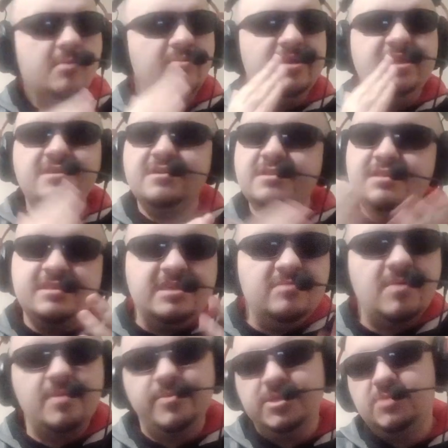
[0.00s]
But he couldn't see
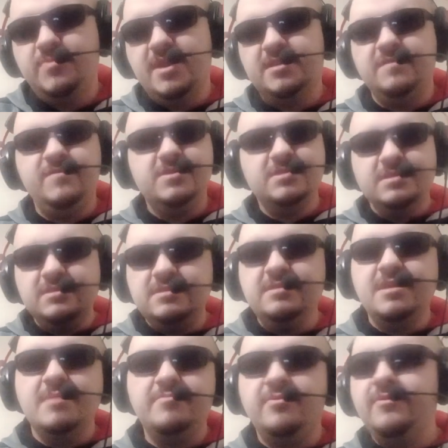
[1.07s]
my perspective. He couldn't see
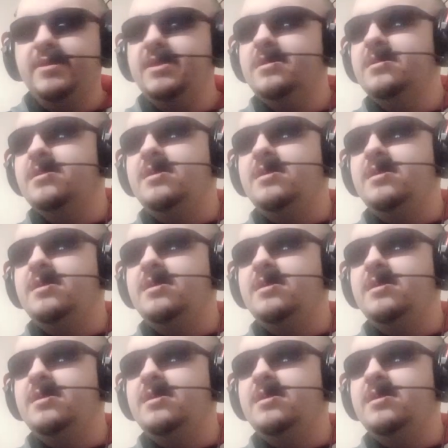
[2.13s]
that point.